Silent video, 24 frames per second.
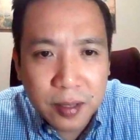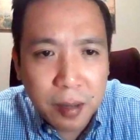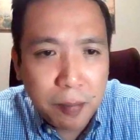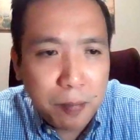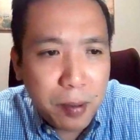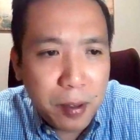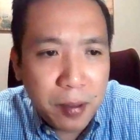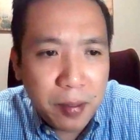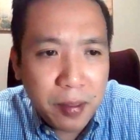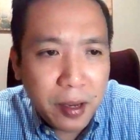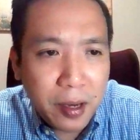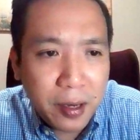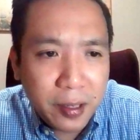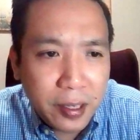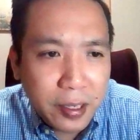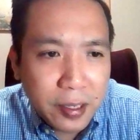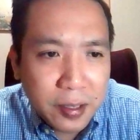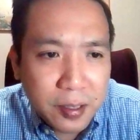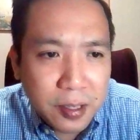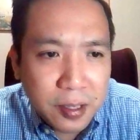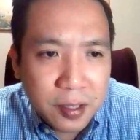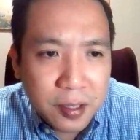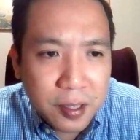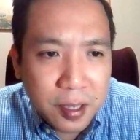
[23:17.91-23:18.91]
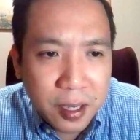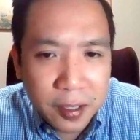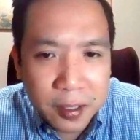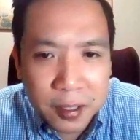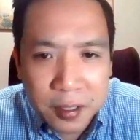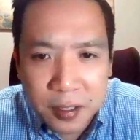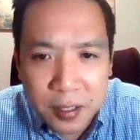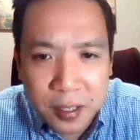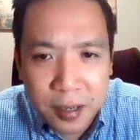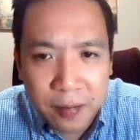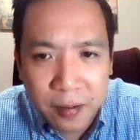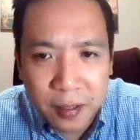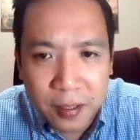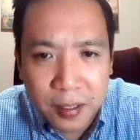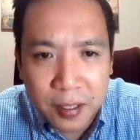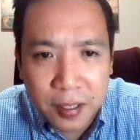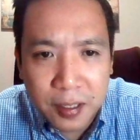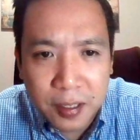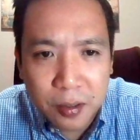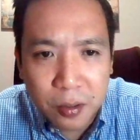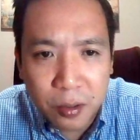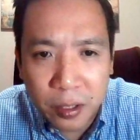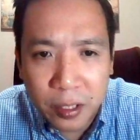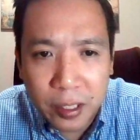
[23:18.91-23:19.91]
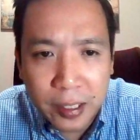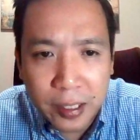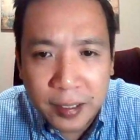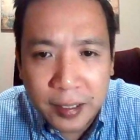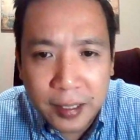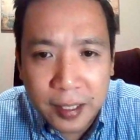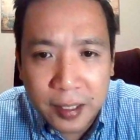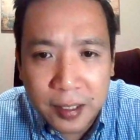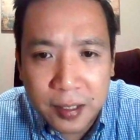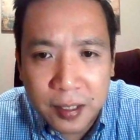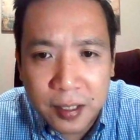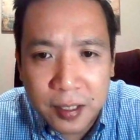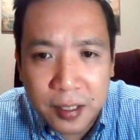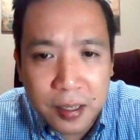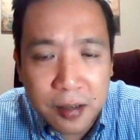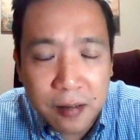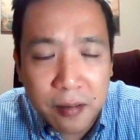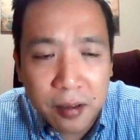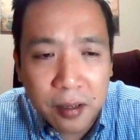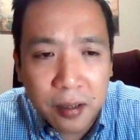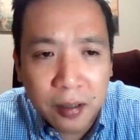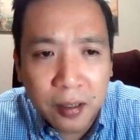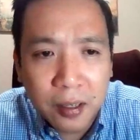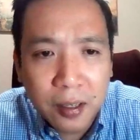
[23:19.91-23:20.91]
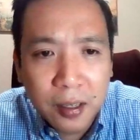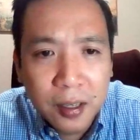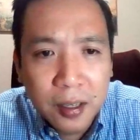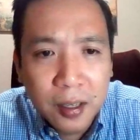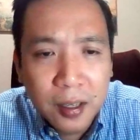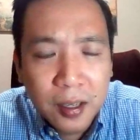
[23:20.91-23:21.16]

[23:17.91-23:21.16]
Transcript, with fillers: They've been there since 1970s or early 60s, even.